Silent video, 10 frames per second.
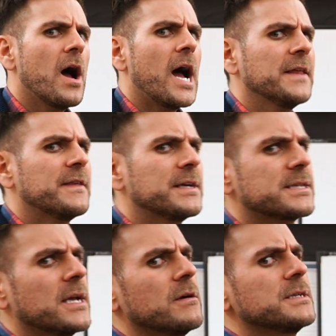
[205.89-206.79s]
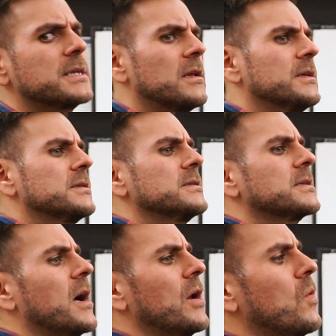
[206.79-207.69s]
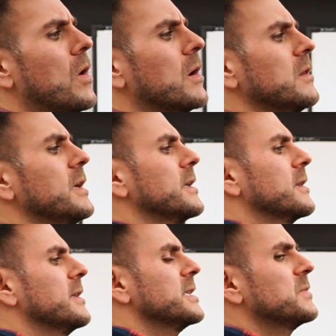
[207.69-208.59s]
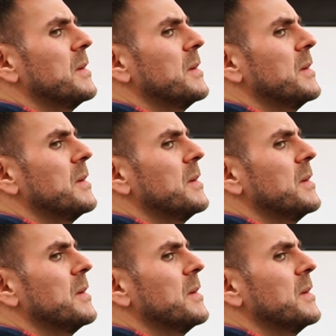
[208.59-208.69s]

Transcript: I think scary skeletons kind of walk like this.